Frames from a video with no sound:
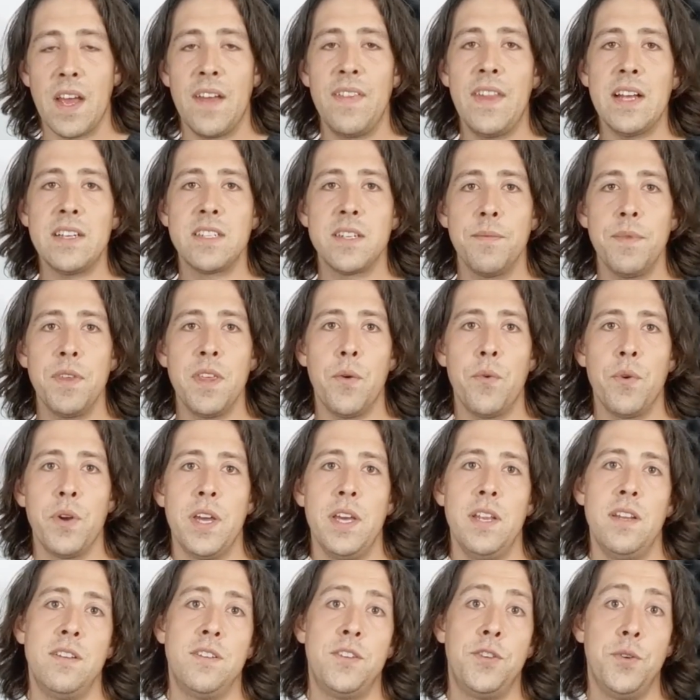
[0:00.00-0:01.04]
And that's something that we'll
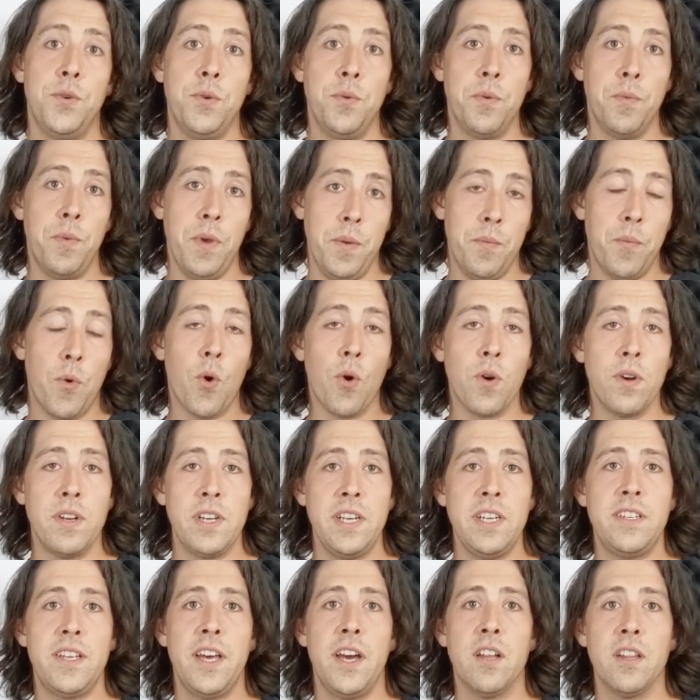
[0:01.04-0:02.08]
get into in more
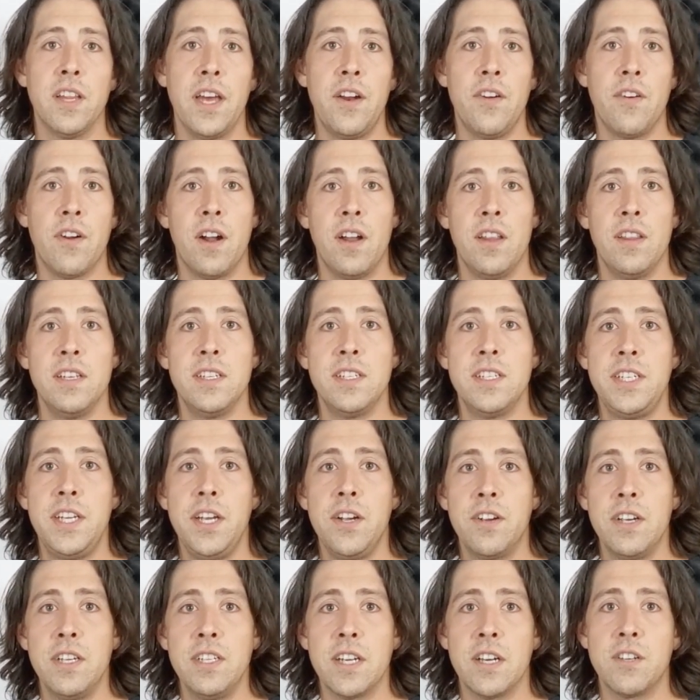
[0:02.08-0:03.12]
detail later on in this
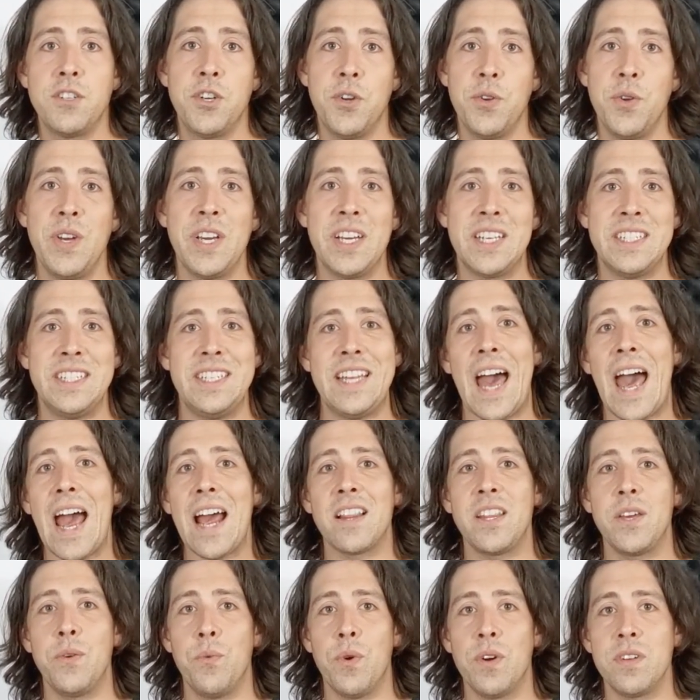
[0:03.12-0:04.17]
series. I'll show you
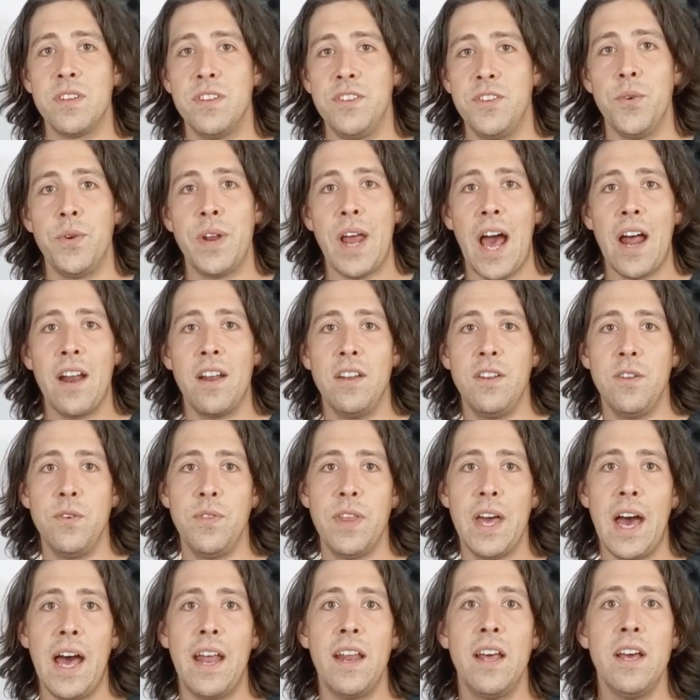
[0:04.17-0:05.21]
exactly what to do and how to do
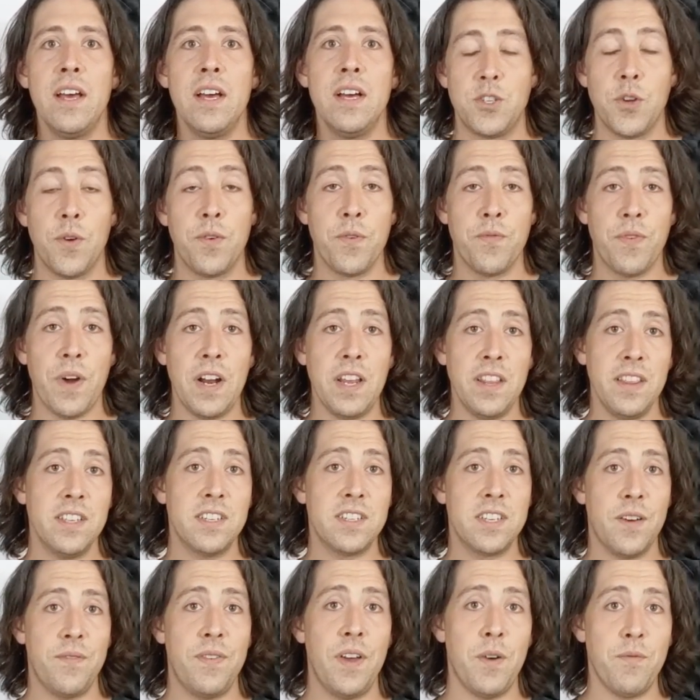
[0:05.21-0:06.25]
that. So if you're finding this
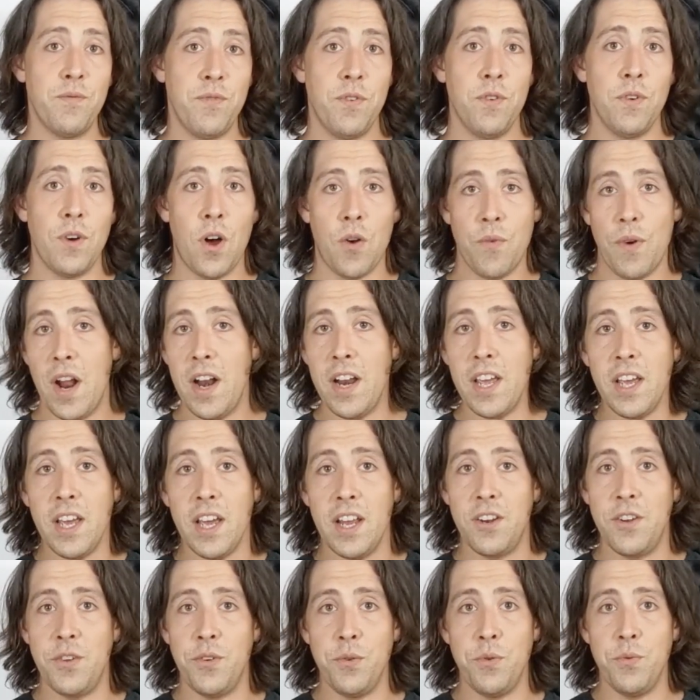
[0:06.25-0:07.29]
stuff helpful already
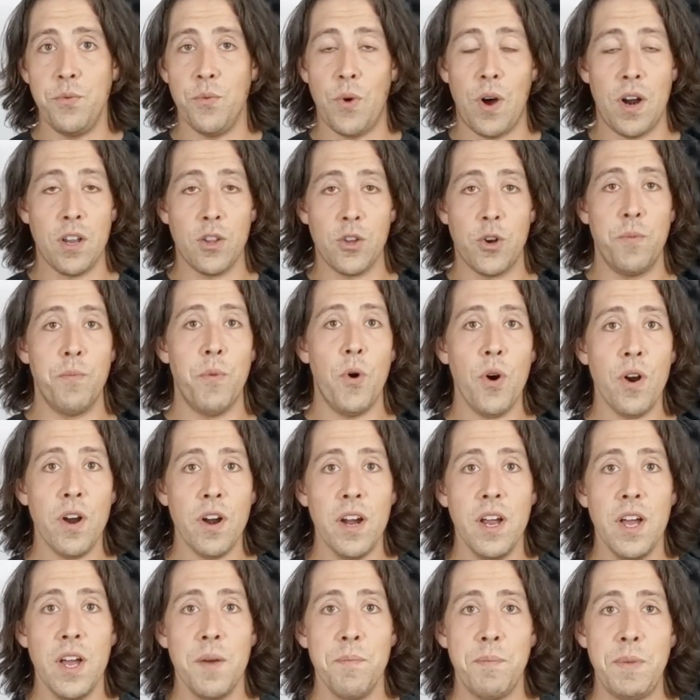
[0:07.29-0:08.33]
and you want to learn
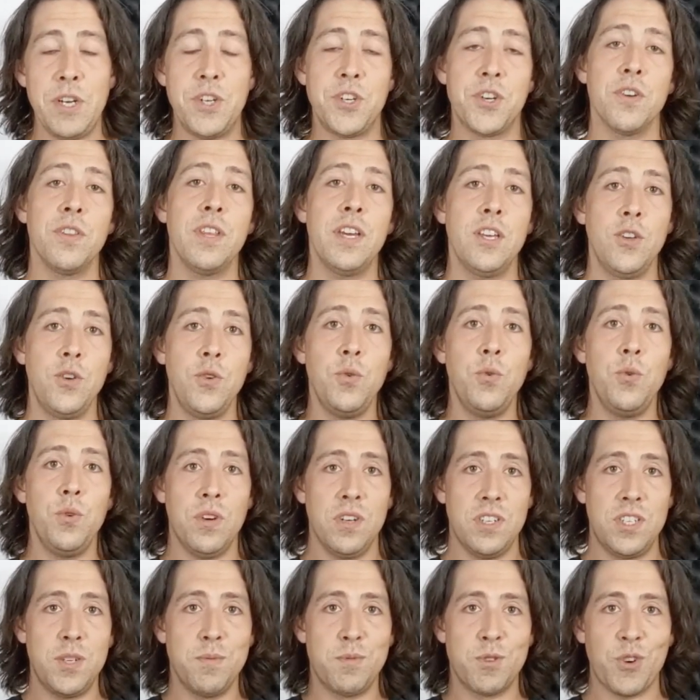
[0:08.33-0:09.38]
more, be sure that
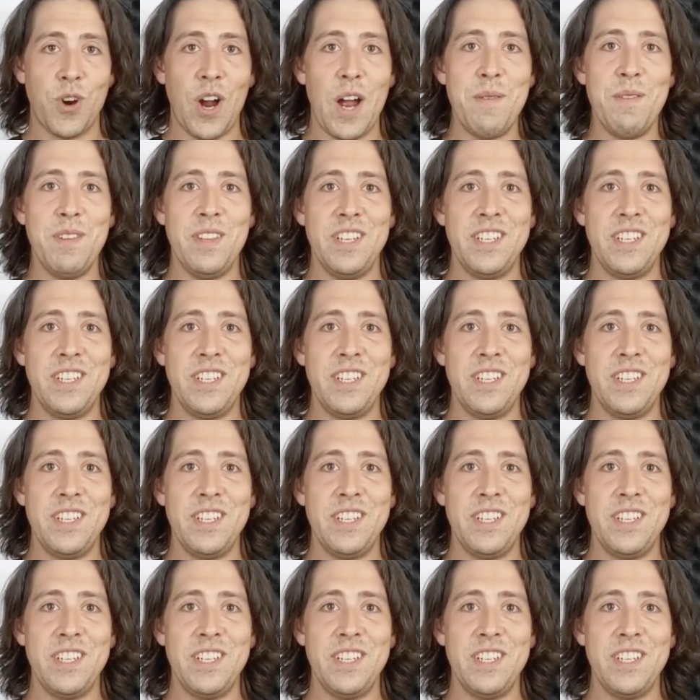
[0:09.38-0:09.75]
you subscribe